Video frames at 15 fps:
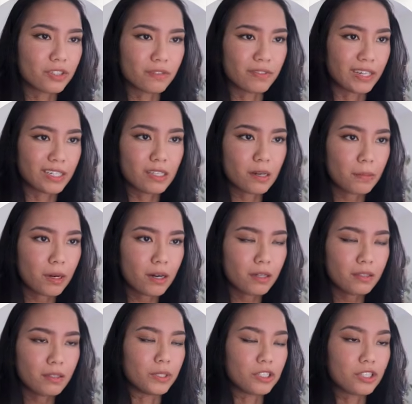device I'm on,
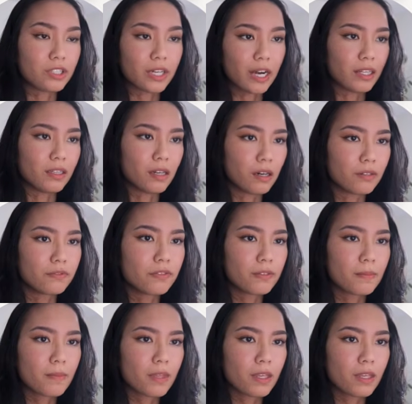which I love.